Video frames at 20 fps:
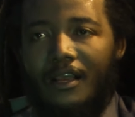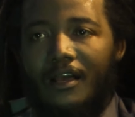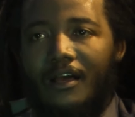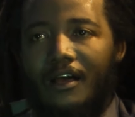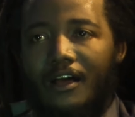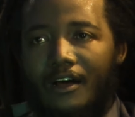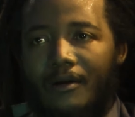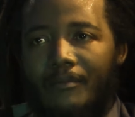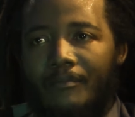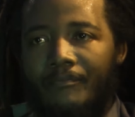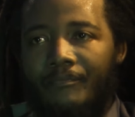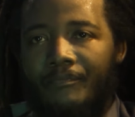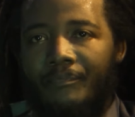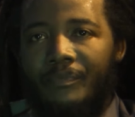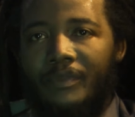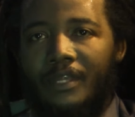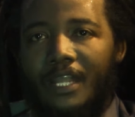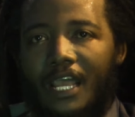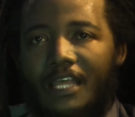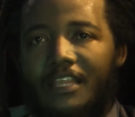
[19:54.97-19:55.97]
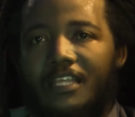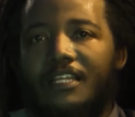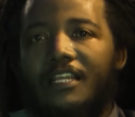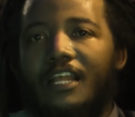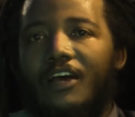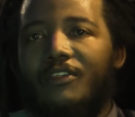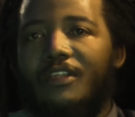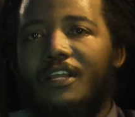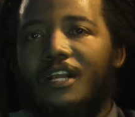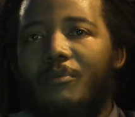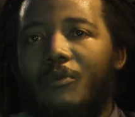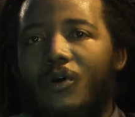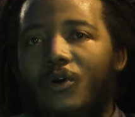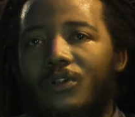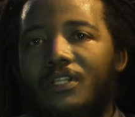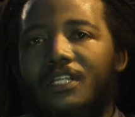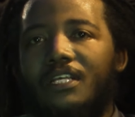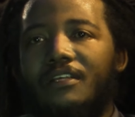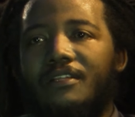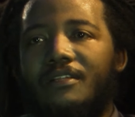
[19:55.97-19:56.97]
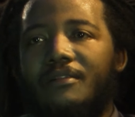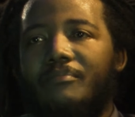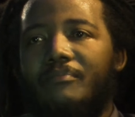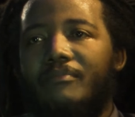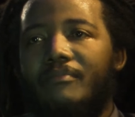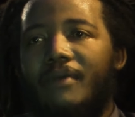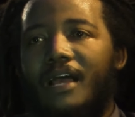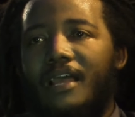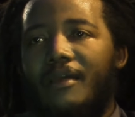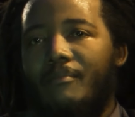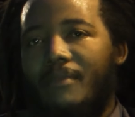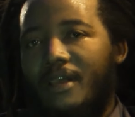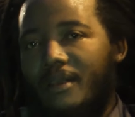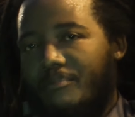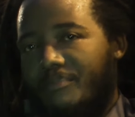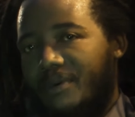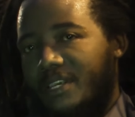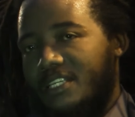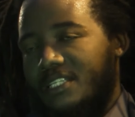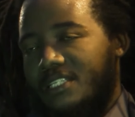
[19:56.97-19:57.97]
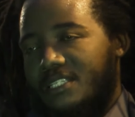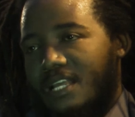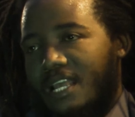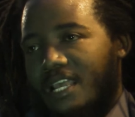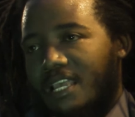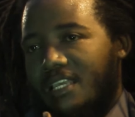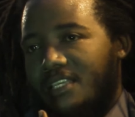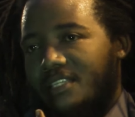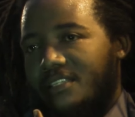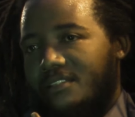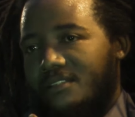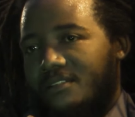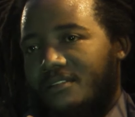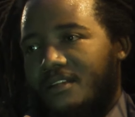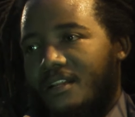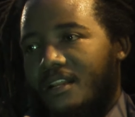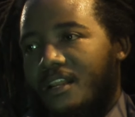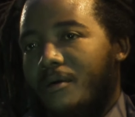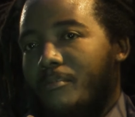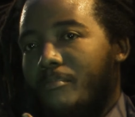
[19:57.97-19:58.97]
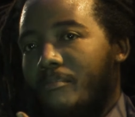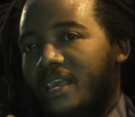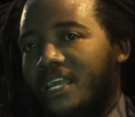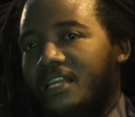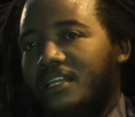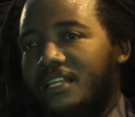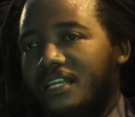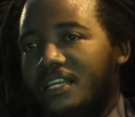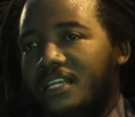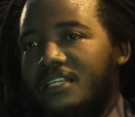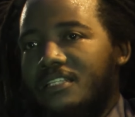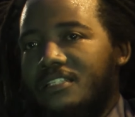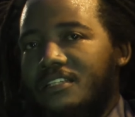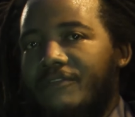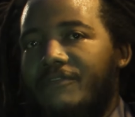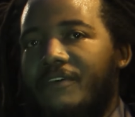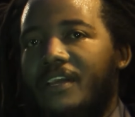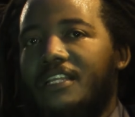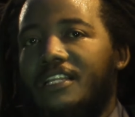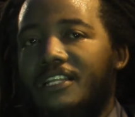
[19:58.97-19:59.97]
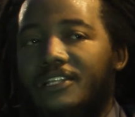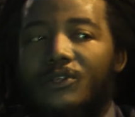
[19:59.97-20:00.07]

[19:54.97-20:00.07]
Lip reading: I think now that I'm older, my biggest, I guess, lament is the fact that